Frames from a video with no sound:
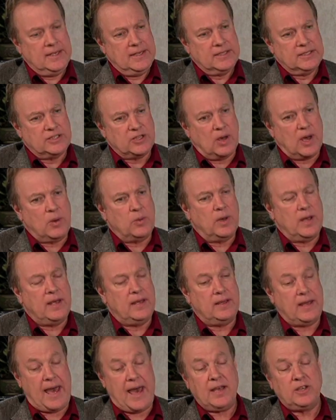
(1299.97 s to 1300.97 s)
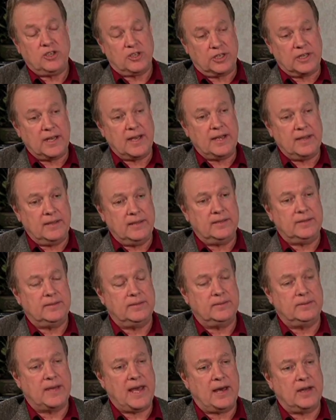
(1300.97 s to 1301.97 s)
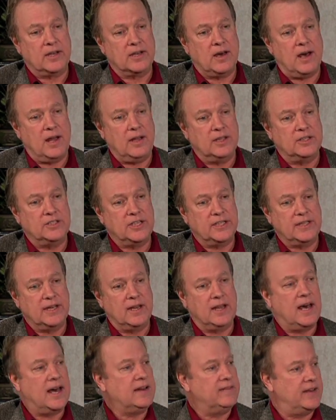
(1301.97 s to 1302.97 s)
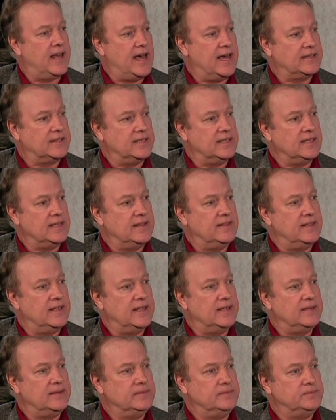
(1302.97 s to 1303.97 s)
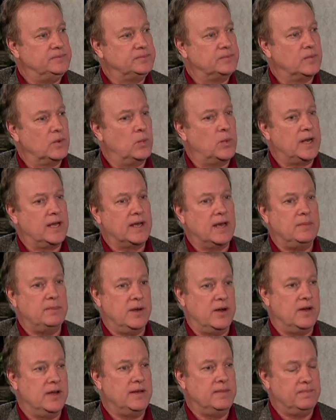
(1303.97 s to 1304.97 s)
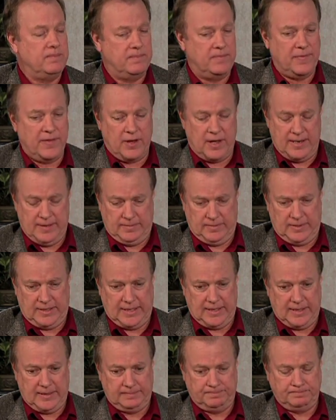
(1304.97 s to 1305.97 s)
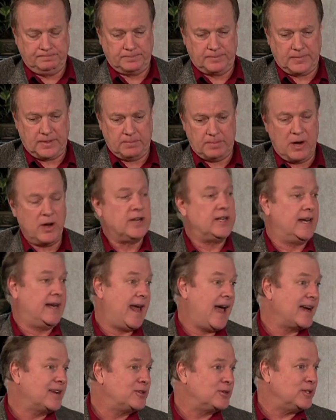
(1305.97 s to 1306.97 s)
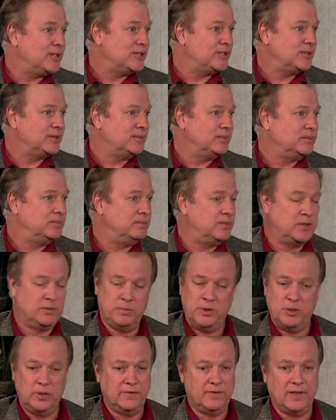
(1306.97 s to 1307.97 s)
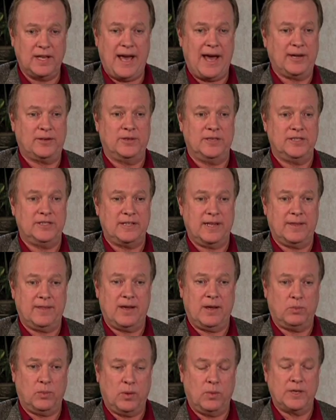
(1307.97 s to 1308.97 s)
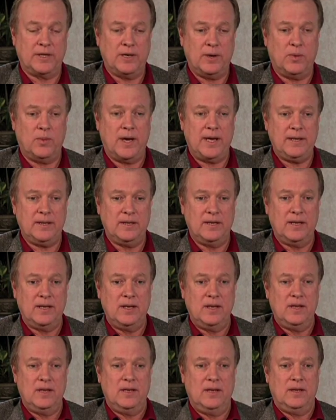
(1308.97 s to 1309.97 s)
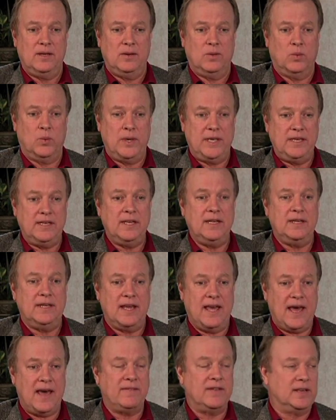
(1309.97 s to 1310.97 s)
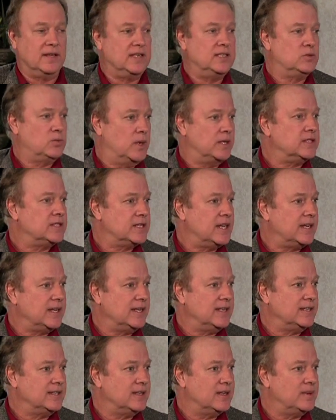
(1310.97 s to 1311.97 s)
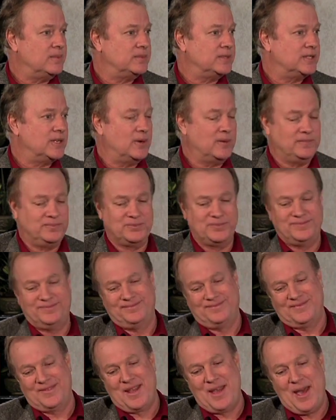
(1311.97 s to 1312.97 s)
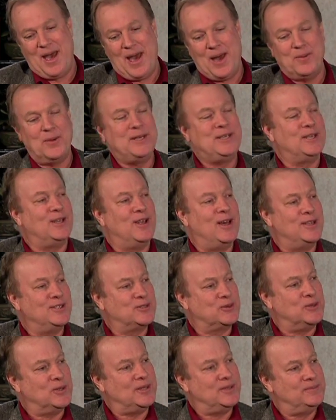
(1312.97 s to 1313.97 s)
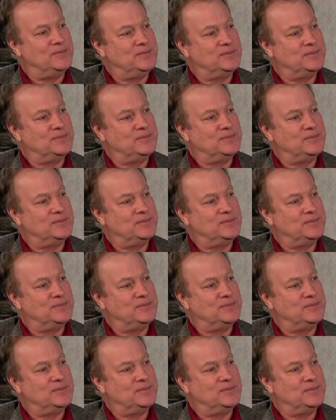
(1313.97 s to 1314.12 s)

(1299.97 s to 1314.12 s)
so I actually, out of college, I did a lot of acting. And then when I got married, married an actress, this beautiful actress, and I thought, well, you know what? We need to have at least one steady income. So I went to law school.